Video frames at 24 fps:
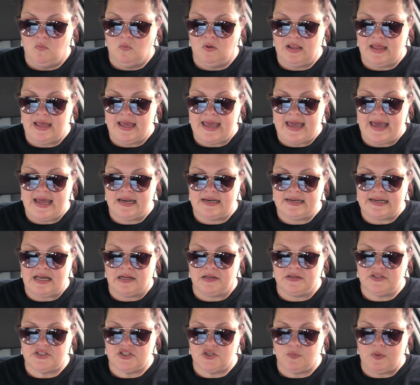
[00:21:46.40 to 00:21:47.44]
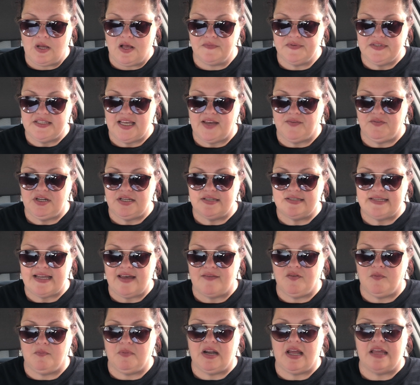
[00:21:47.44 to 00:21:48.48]
well, I had it down as
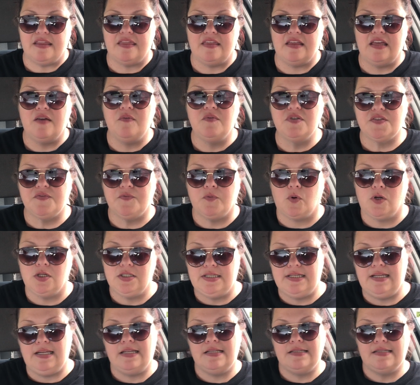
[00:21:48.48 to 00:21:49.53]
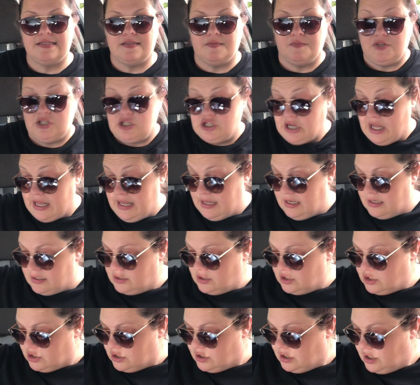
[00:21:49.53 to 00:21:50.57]
12.77, but I it was 14 and some
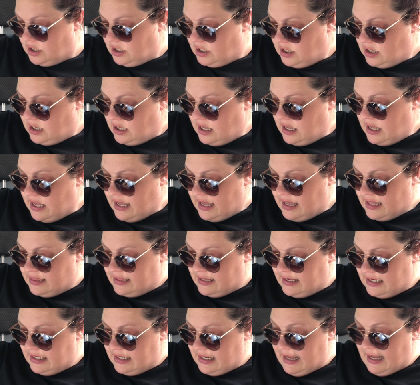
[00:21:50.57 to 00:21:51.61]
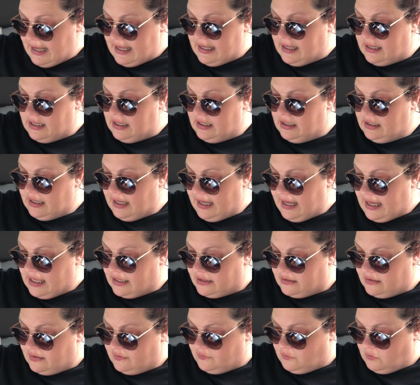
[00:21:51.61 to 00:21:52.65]
change. And then I had,
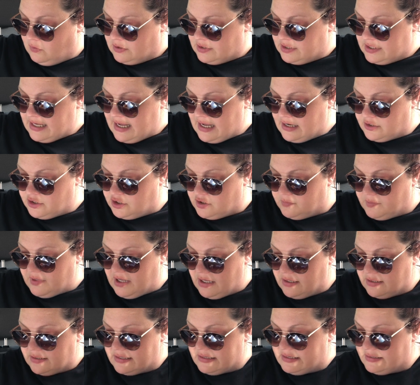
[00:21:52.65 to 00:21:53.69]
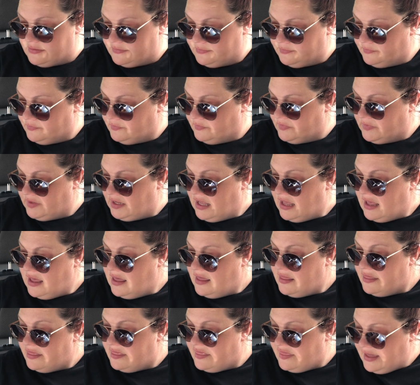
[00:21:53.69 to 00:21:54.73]
of course, extra bucks.
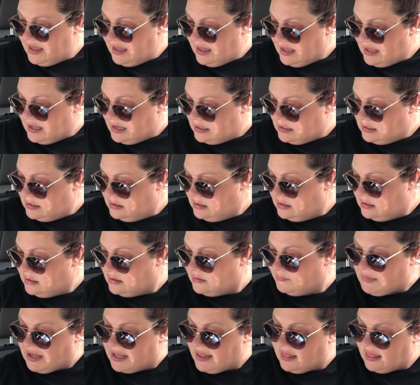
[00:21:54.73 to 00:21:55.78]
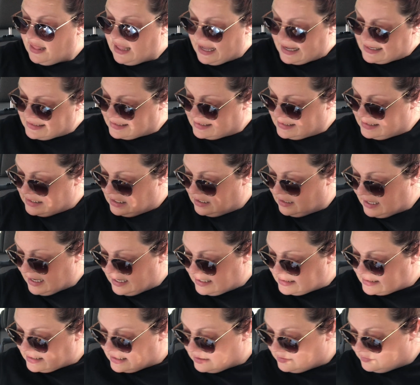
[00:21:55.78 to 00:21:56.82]
Then my last deal
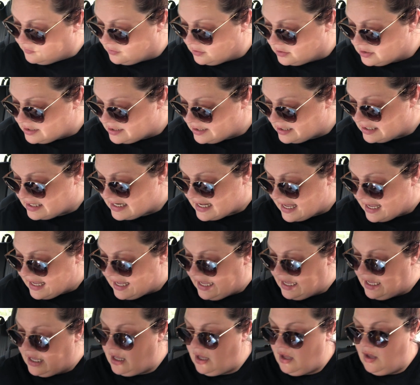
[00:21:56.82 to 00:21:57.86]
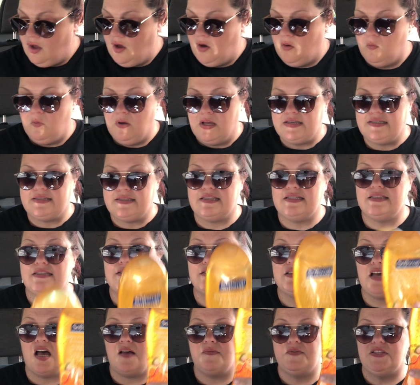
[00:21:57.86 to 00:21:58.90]
I did for today was the
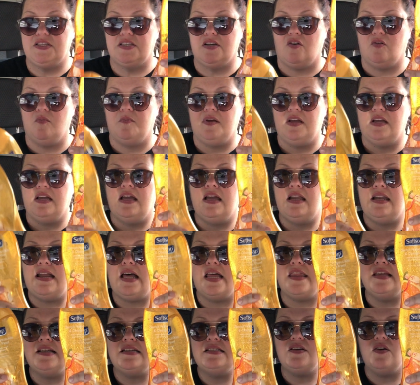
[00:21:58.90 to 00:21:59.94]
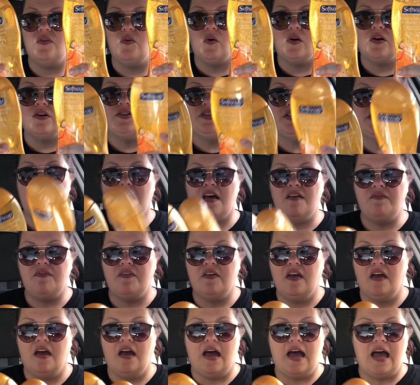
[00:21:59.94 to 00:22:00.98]
soft soap. Now this orange stuff,
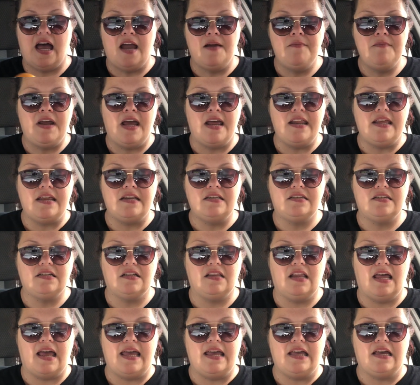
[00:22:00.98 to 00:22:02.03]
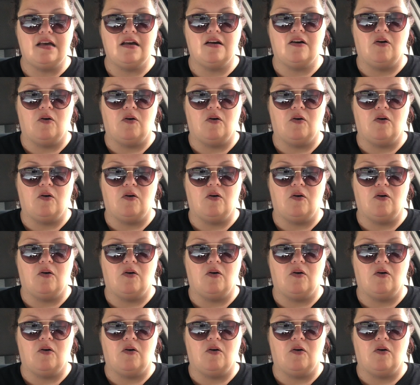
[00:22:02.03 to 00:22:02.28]
I'm not into like